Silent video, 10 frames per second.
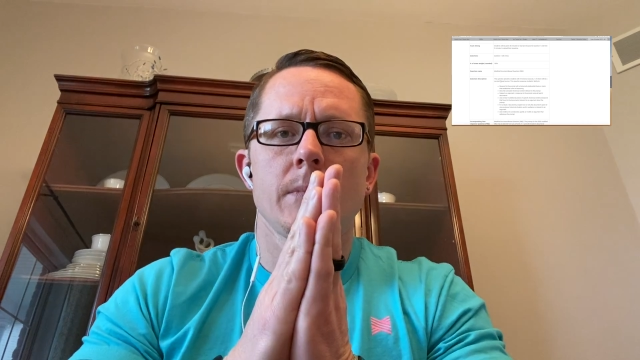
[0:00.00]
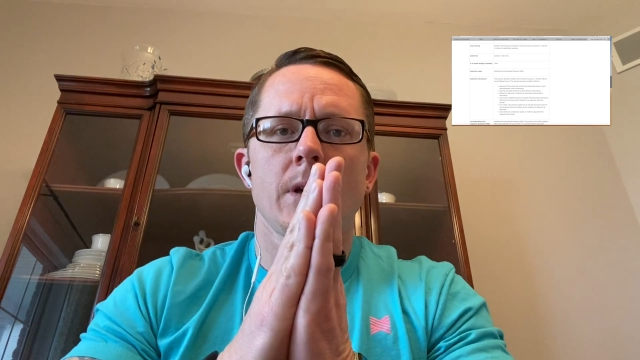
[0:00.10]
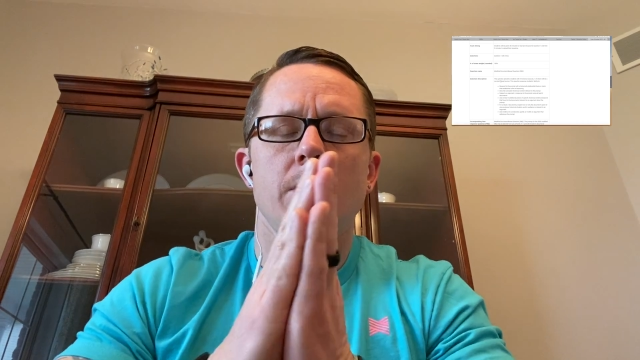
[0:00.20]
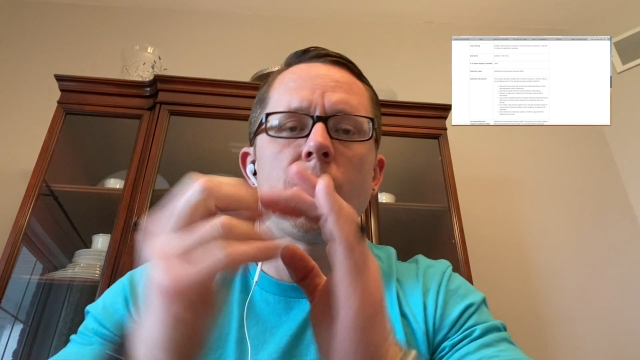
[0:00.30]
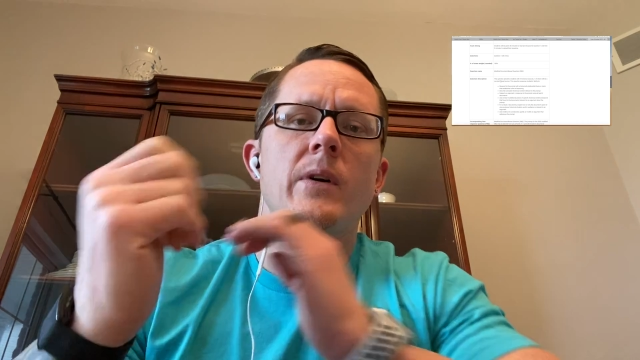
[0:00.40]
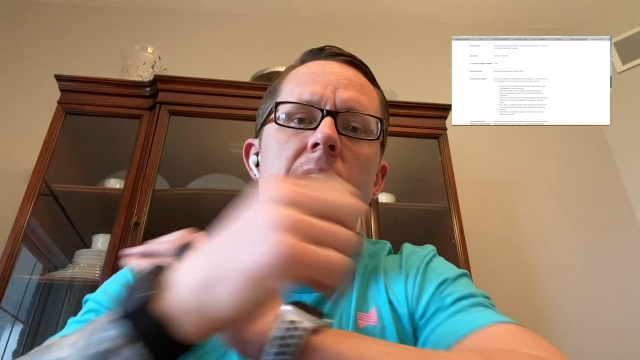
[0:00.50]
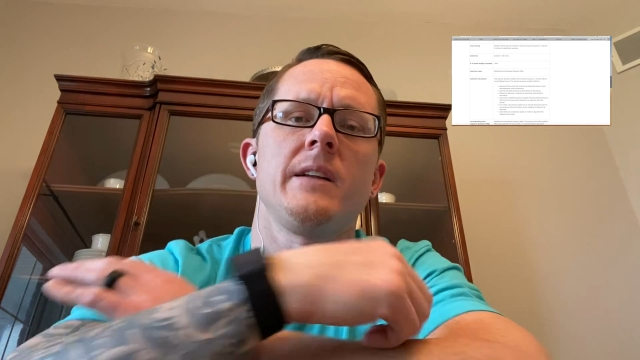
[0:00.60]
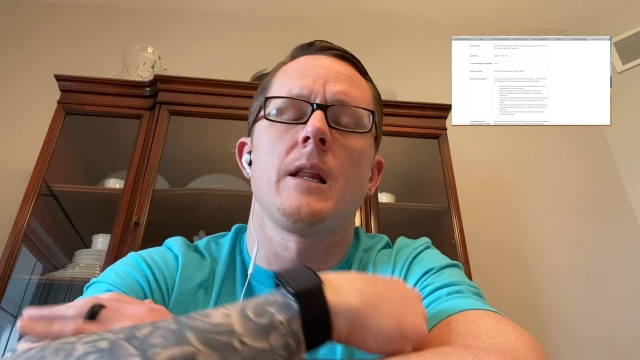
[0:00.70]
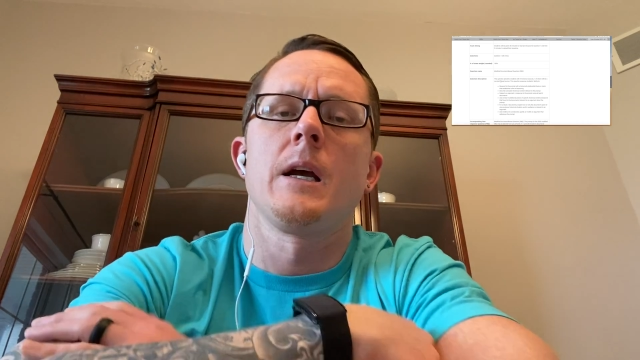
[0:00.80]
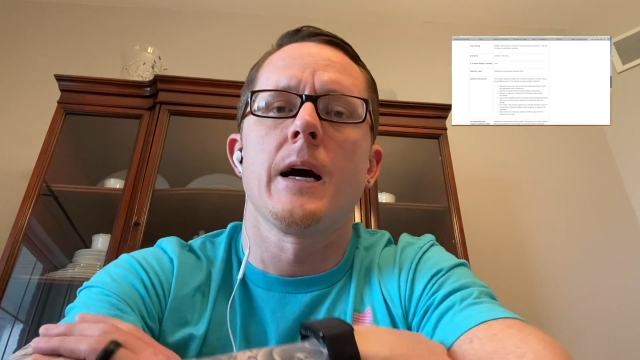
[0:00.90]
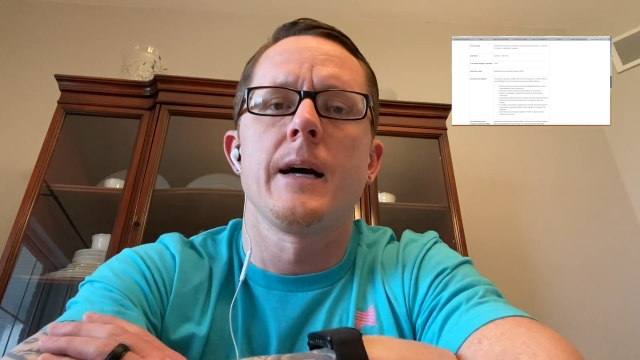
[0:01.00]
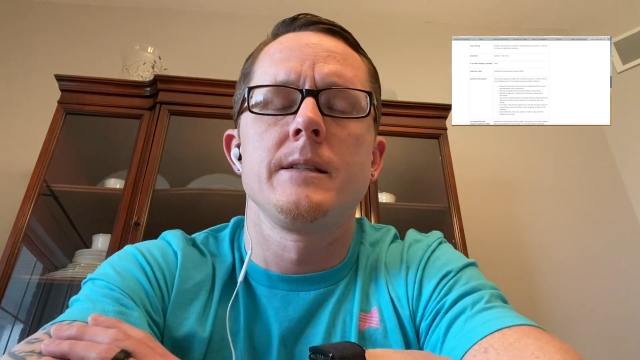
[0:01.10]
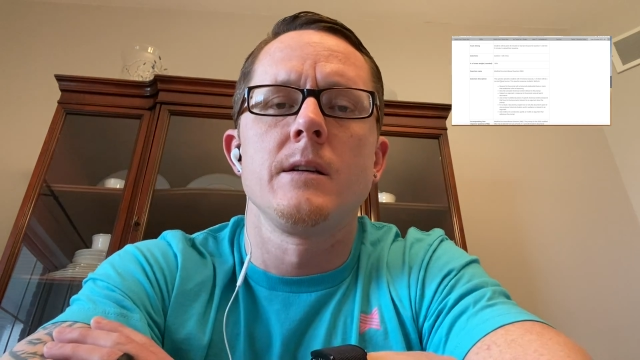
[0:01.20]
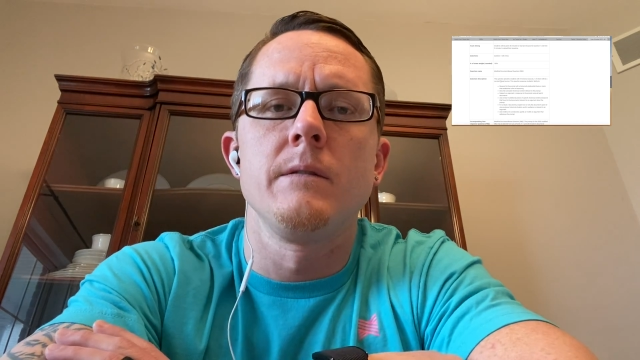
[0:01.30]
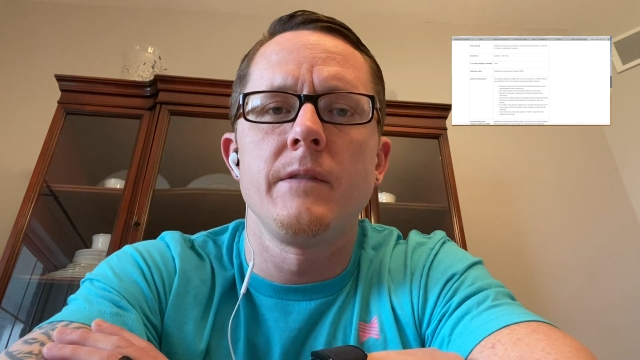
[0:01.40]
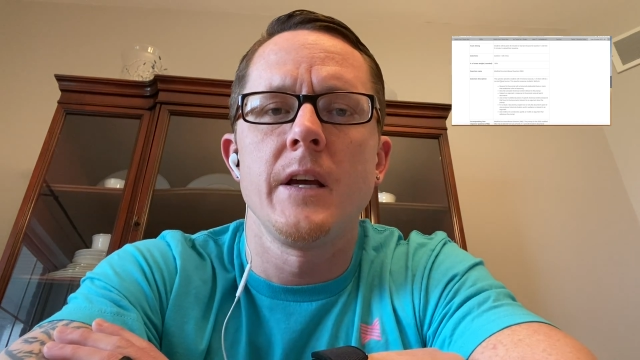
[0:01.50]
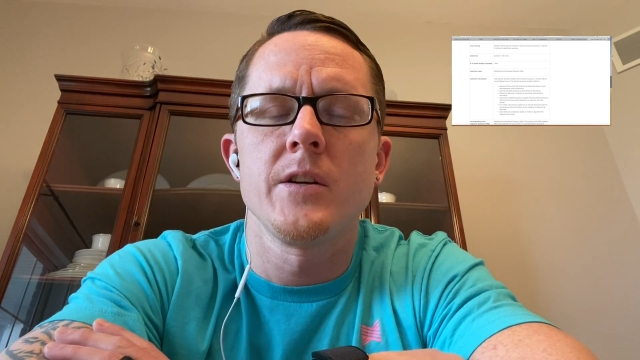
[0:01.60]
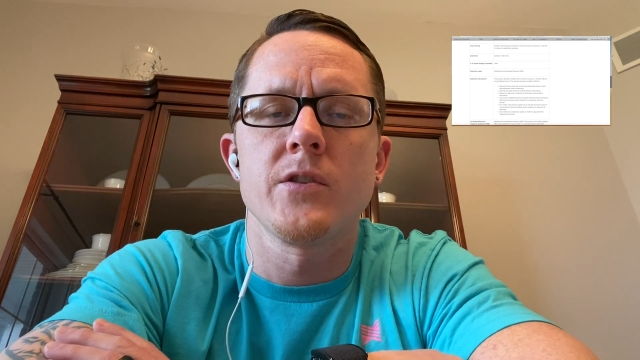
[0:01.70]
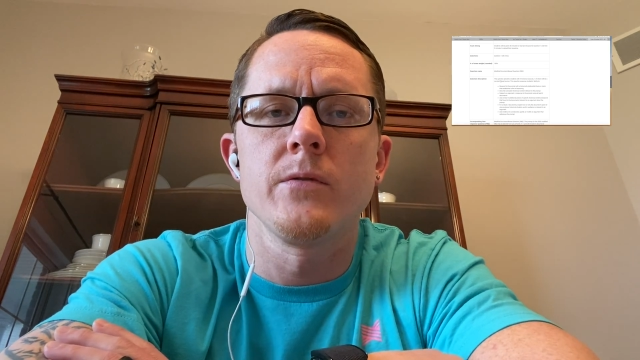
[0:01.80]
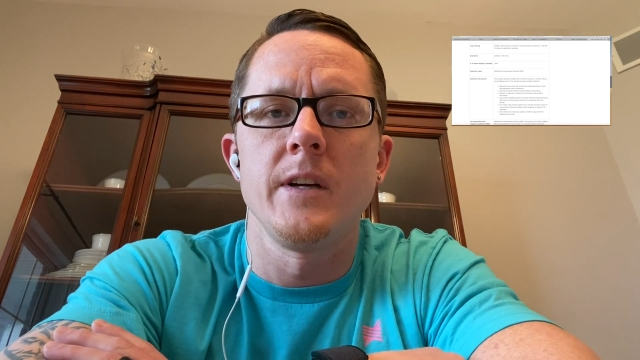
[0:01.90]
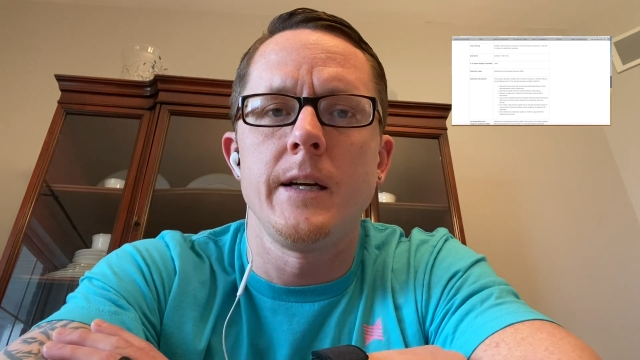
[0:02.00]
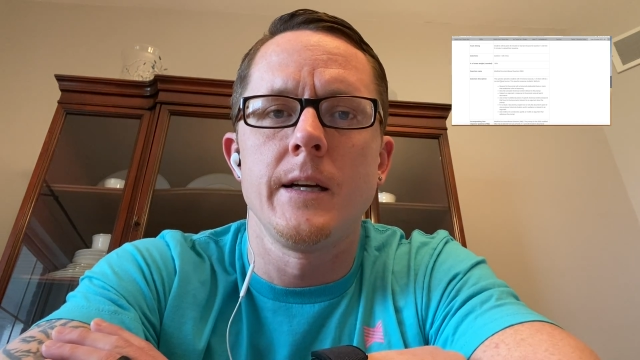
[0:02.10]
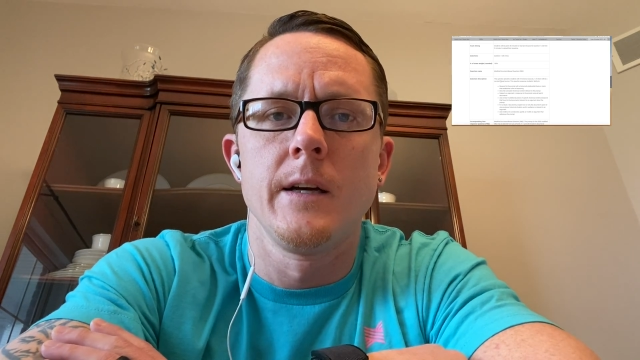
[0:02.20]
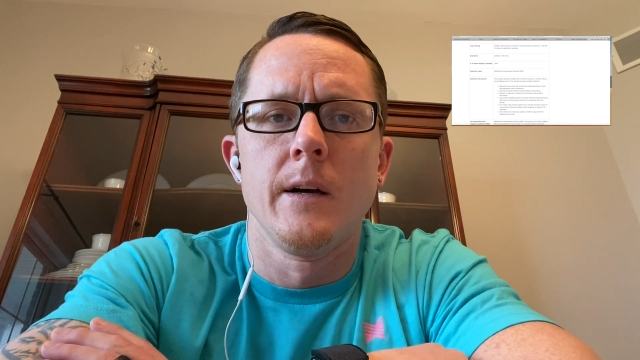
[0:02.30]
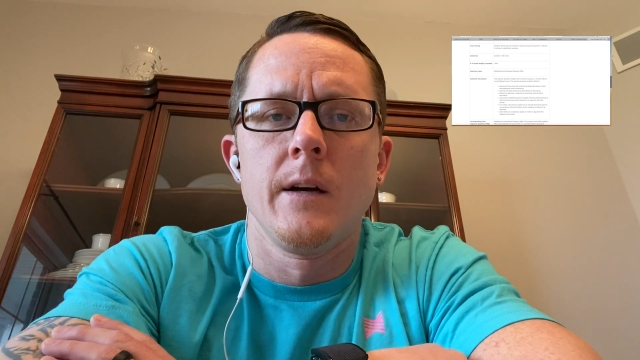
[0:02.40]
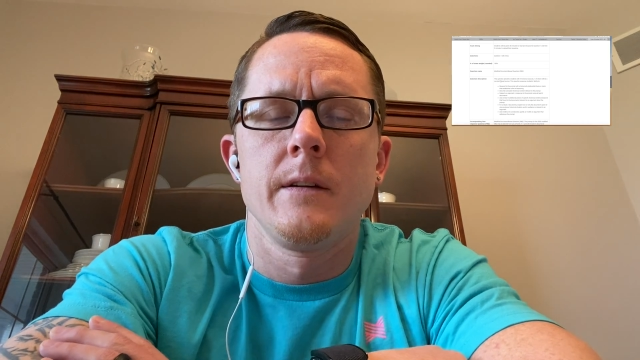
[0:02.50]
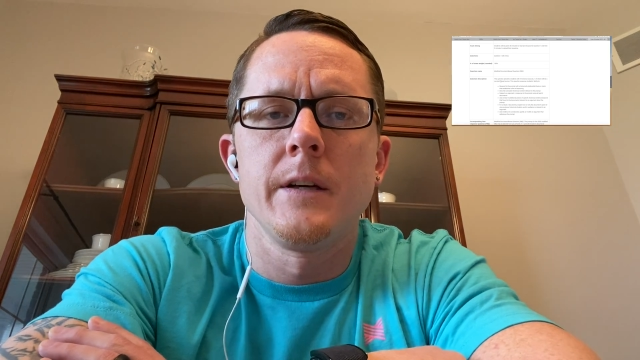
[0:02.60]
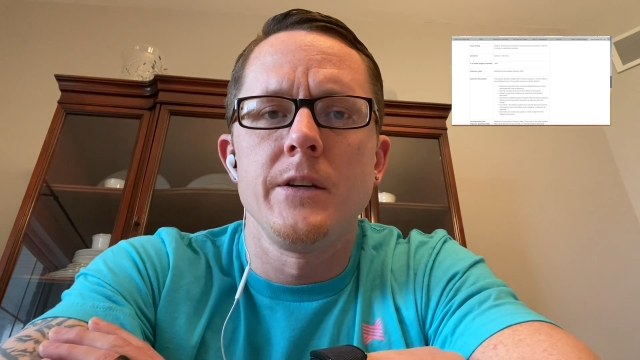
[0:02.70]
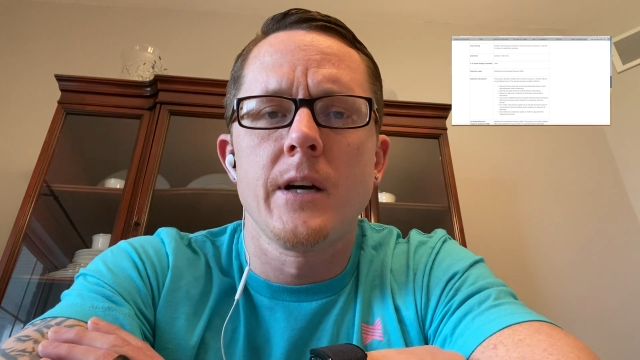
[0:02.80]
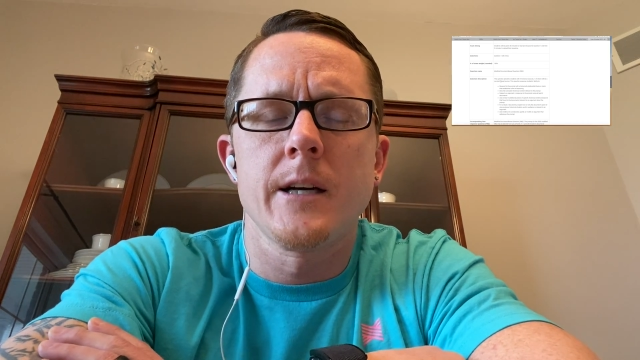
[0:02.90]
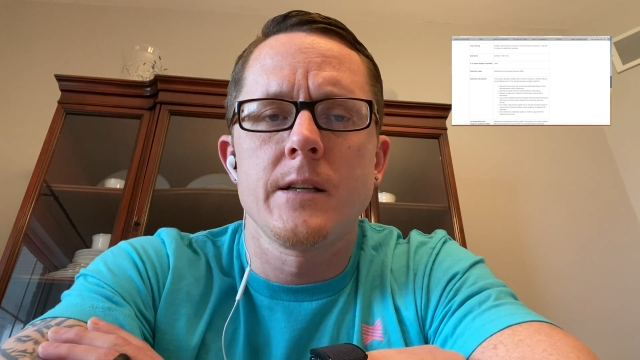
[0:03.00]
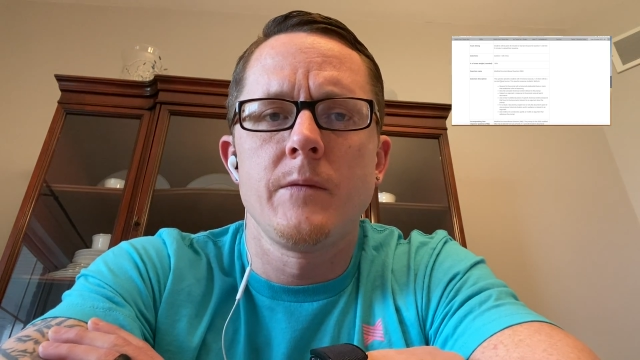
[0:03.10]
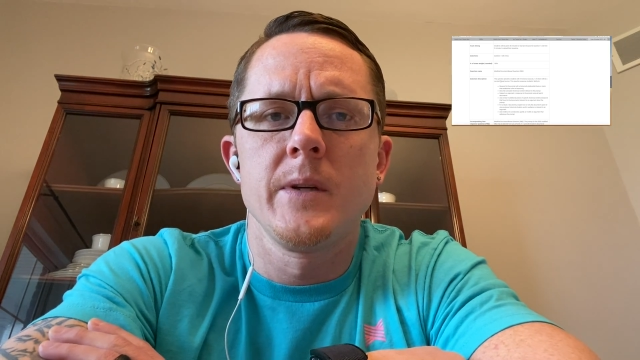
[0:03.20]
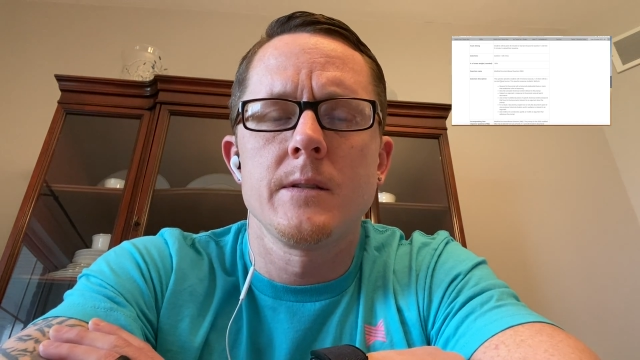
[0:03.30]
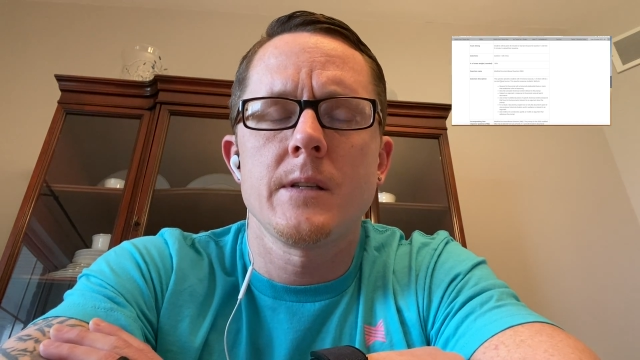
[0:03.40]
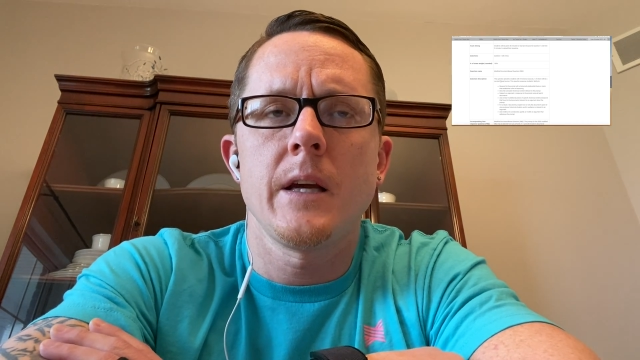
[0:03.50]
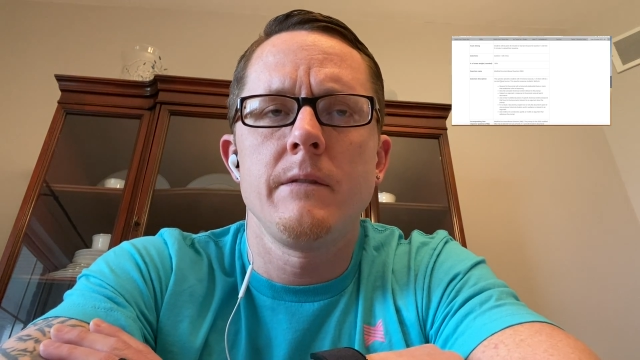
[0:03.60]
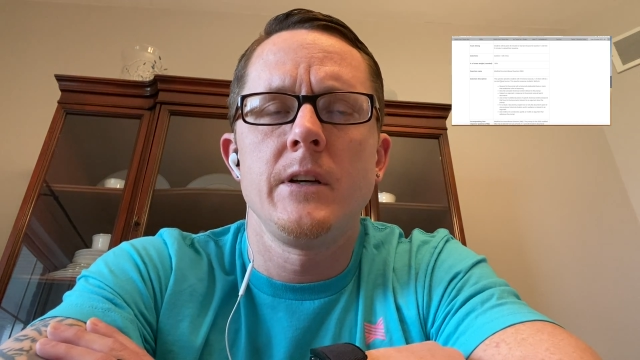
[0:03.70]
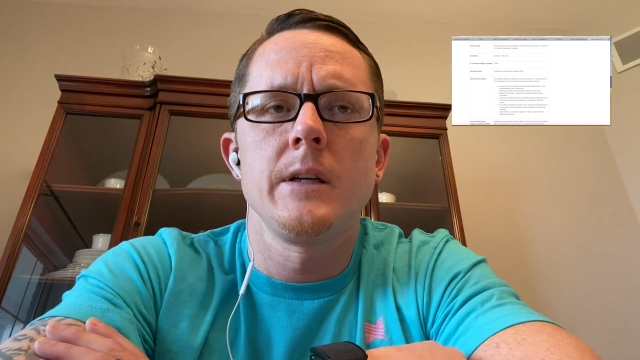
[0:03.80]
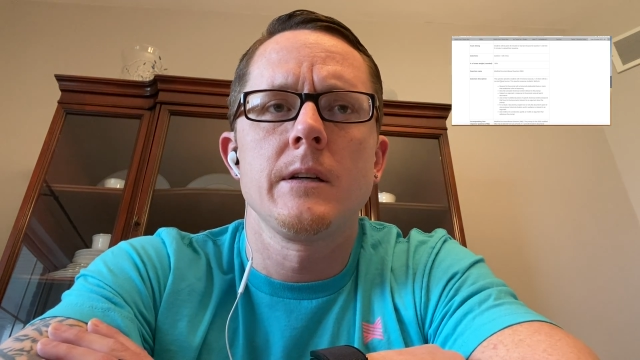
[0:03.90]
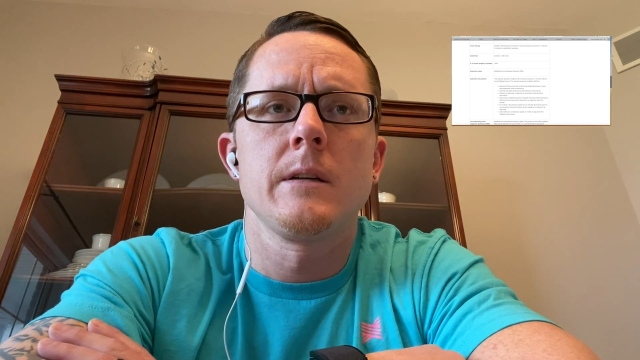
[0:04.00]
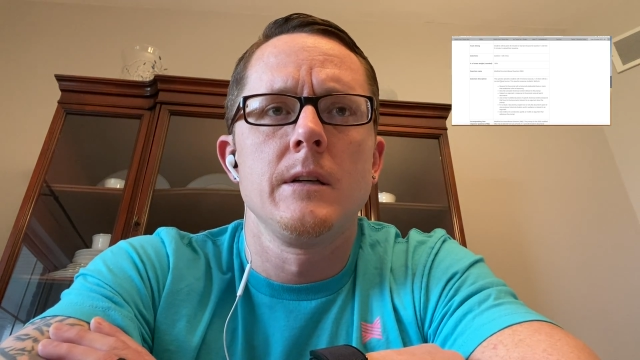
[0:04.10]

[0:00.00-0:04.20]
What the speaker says: pray to the gods of history that you guys have been saving